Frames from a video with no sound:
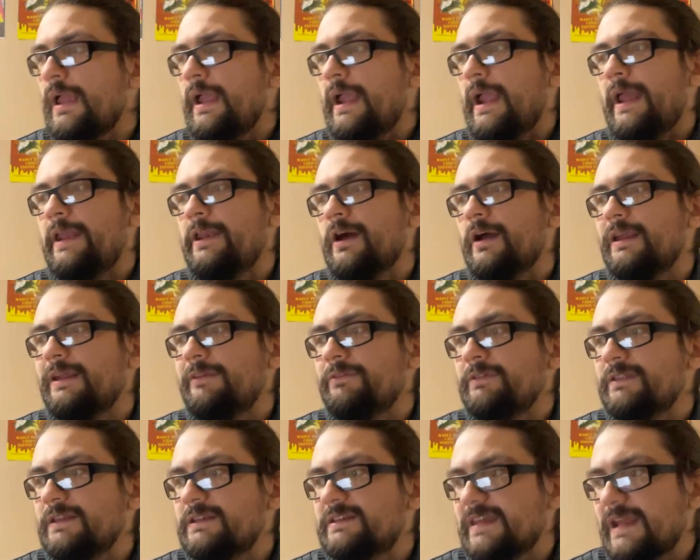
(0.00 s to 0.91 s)
and not even
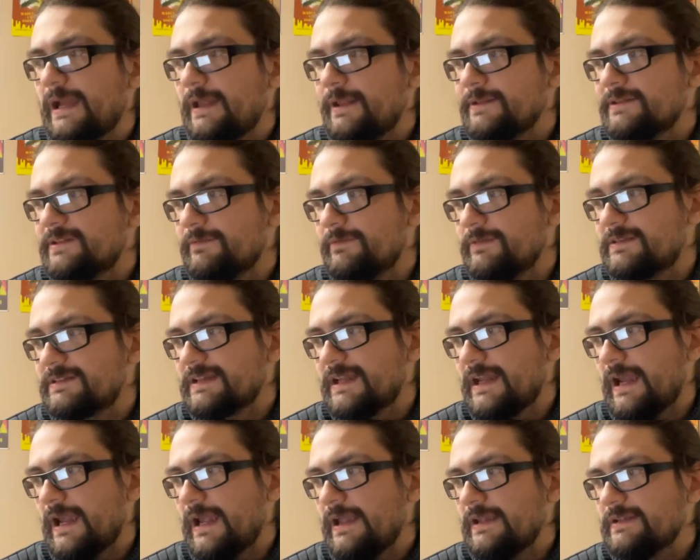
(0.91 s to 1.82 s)
the talent of its
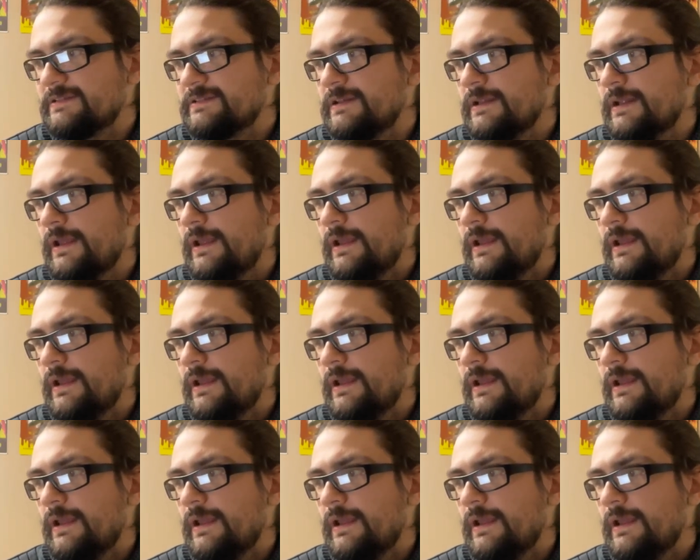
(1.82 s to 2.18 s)
cast,